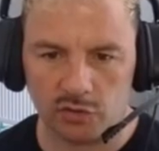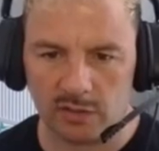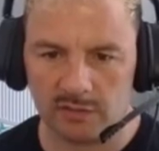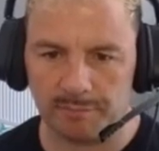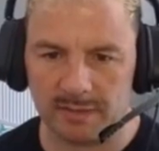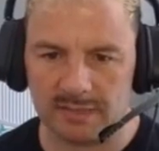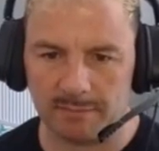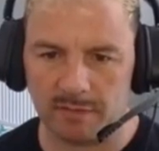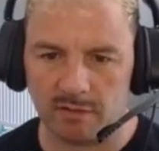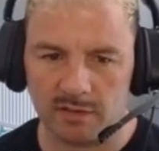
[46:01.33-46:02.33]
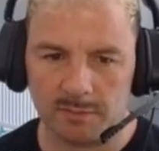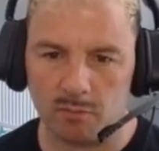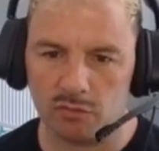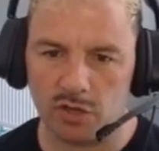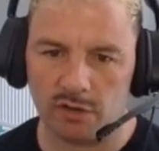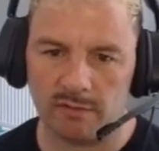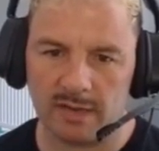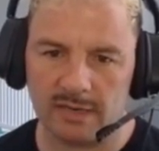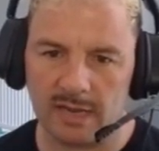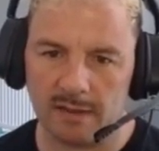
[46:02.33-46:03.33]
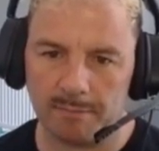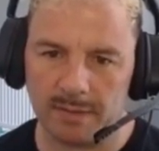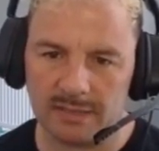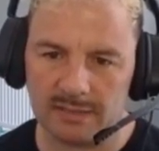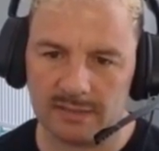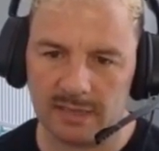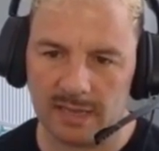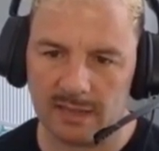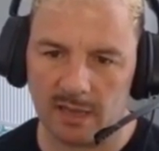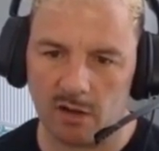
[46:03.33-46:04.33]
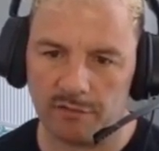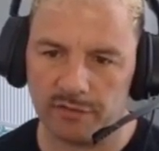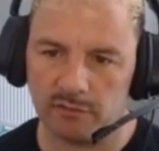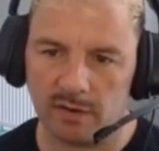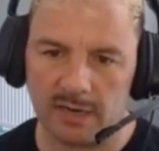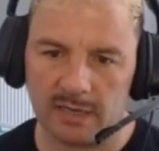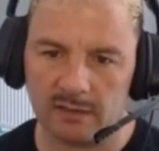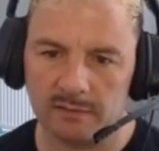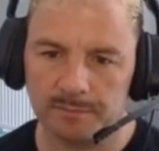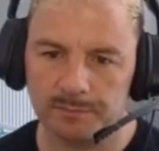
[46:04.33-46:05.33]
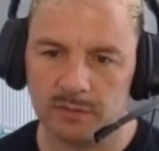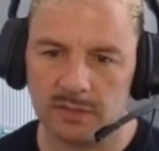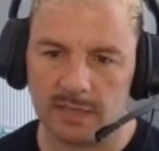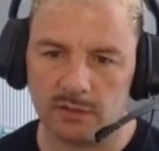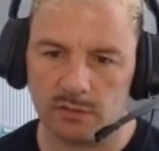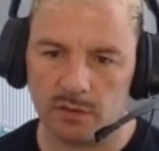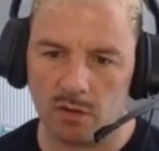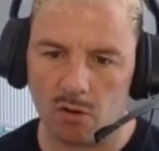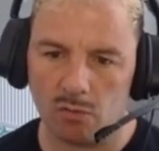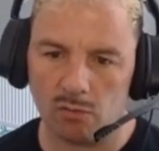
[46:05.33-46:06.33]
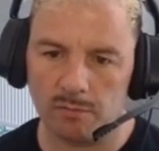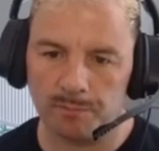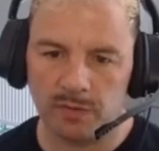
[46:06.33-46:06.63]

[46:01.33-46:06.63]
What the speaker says: trucks have picked up. They've got a small turnaround bit, and they're off and running. So they do the coal.